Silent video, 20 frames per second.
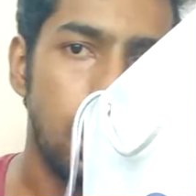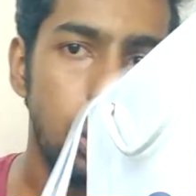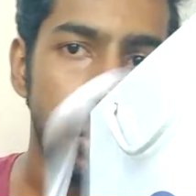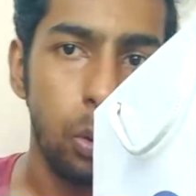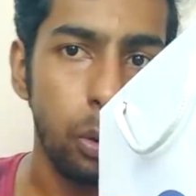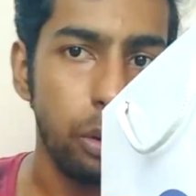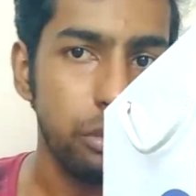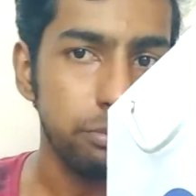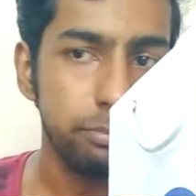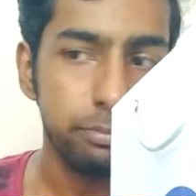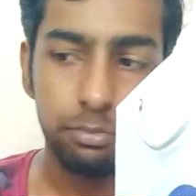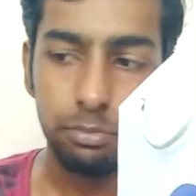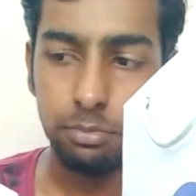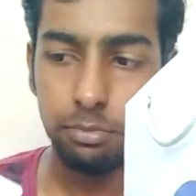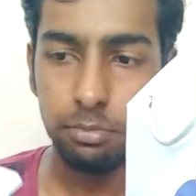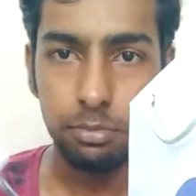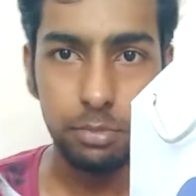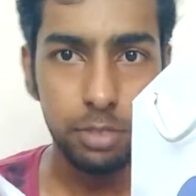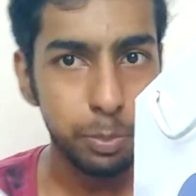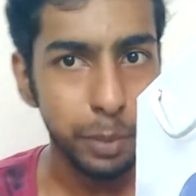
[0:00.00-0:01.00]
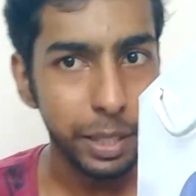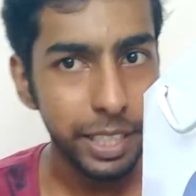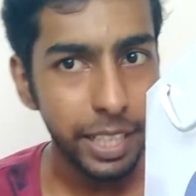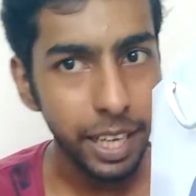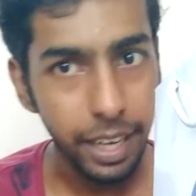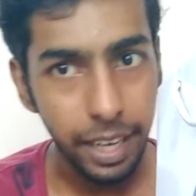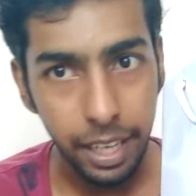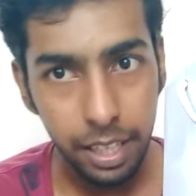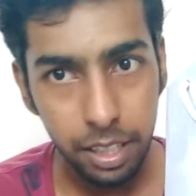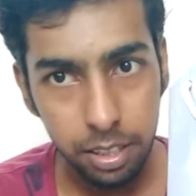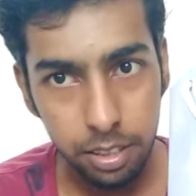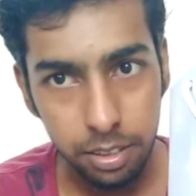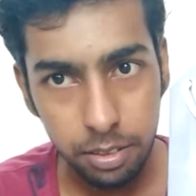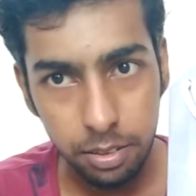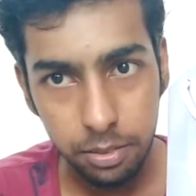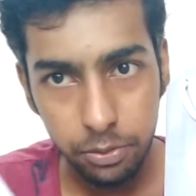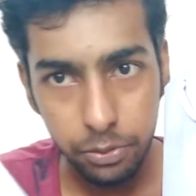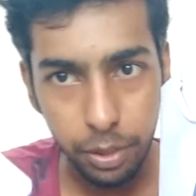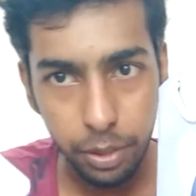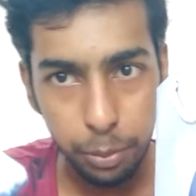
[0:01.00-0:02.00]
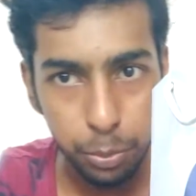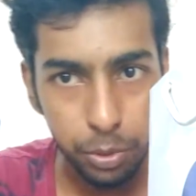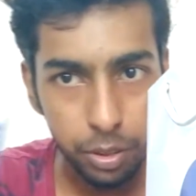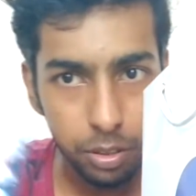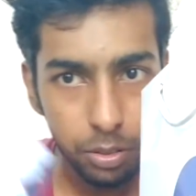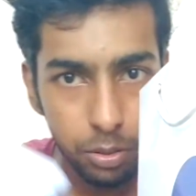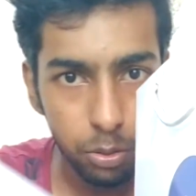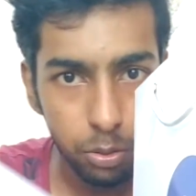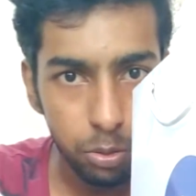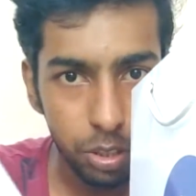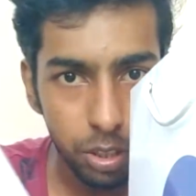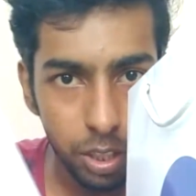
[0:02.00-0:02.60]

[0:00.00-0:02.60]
Oh, this is my tag from Google